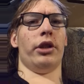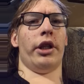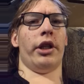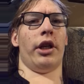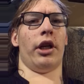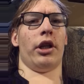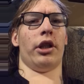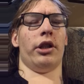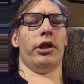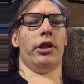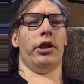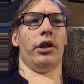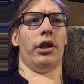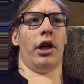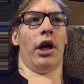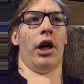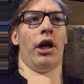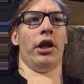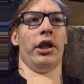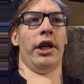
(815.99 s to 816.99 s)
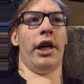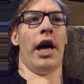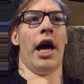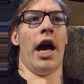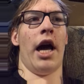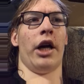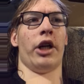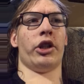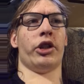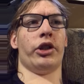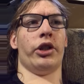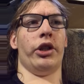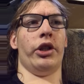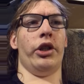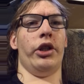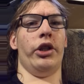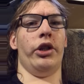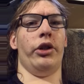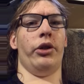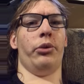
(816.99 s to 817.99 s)
That I'm gonna
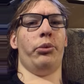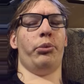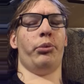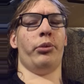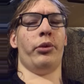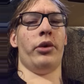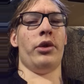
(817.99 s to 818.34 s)
actually